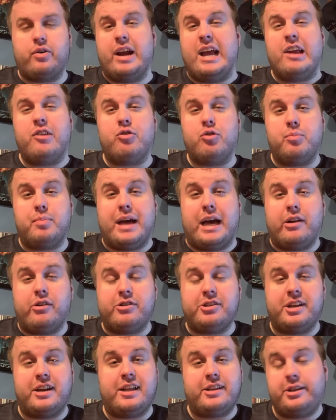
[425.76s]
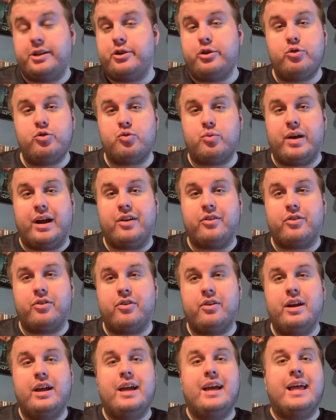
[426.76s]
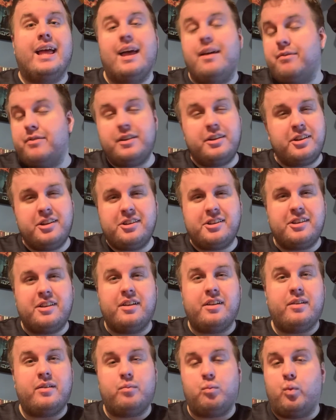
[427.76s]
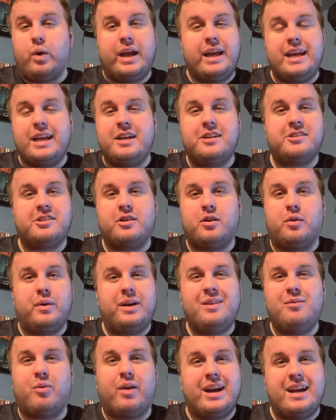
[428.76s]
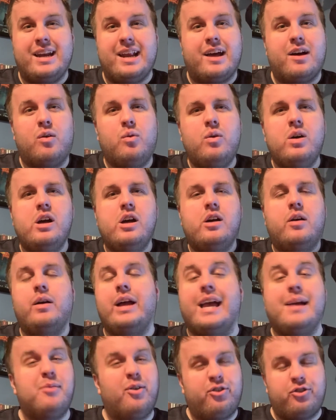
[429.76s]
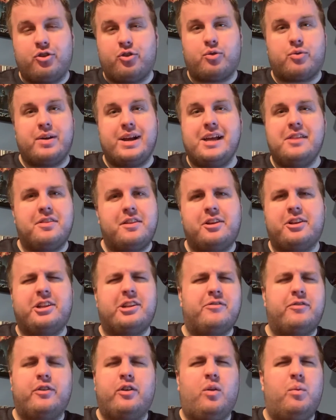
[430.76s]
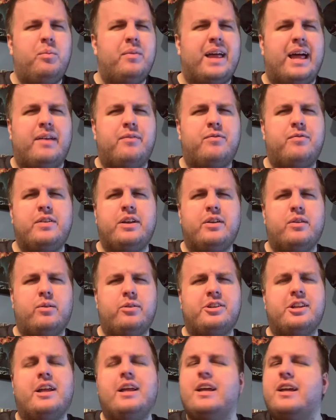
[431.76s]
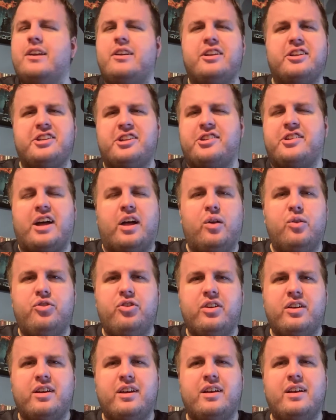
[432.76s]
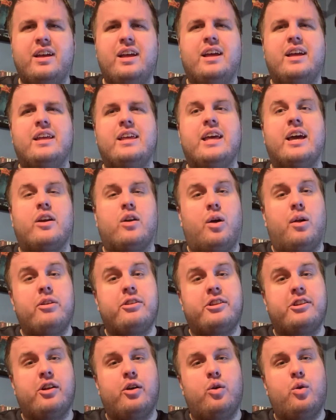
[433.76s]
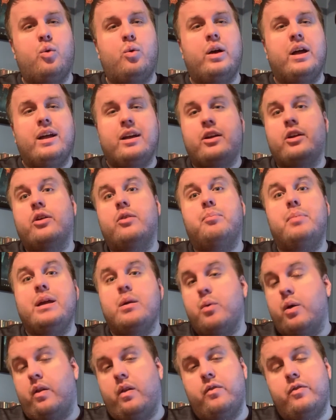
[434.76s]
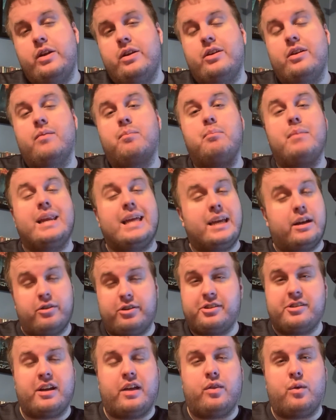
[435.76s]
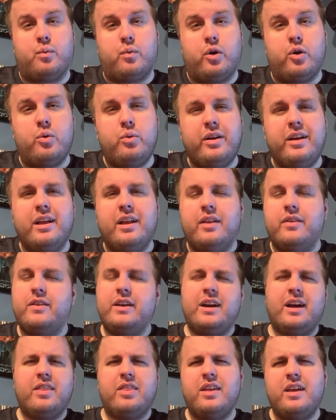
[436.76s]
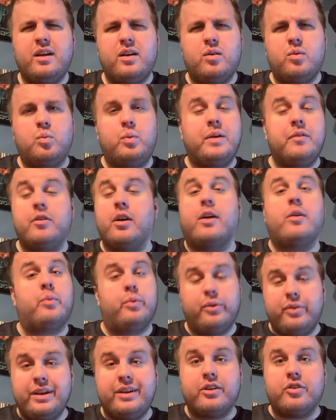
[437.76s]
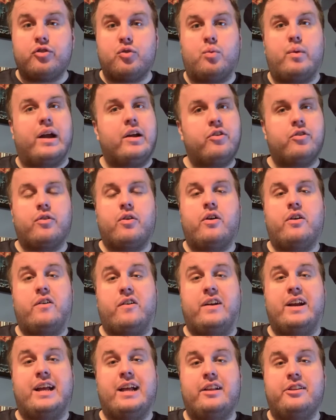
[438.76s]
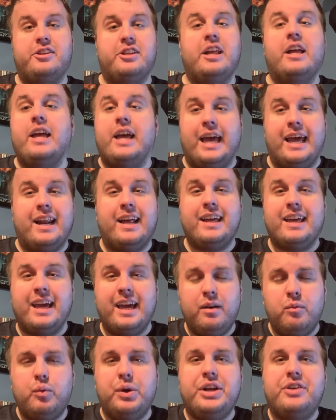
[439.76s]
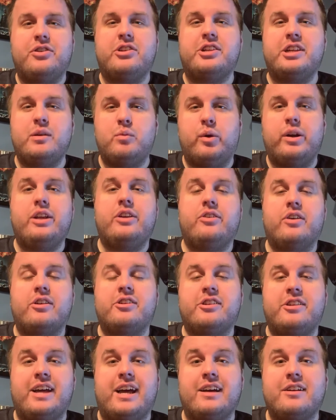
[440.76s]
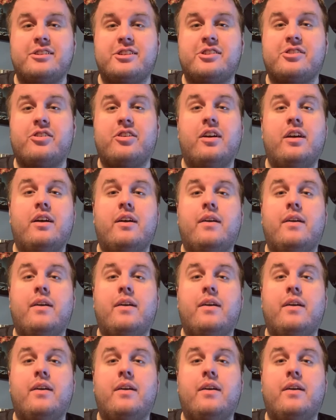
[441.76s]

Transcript: Andrew Patterson as a new director. If this is the way he's going right now, able to create this film that feels nostalgic, yet also could be relevant many years down the road, then I think we've got a really good director on our hands, and I can't wait to see what he does next.